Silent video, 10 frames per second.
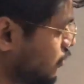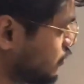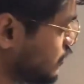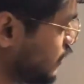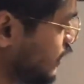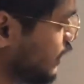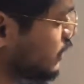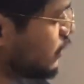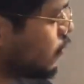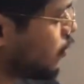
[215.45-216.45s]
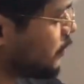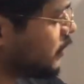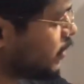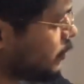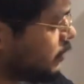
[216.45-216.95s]
ciliated
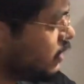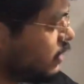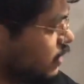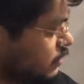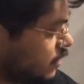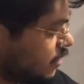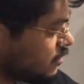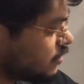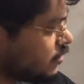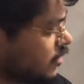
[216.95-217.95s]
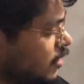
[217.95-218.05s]
columnar epithelial cells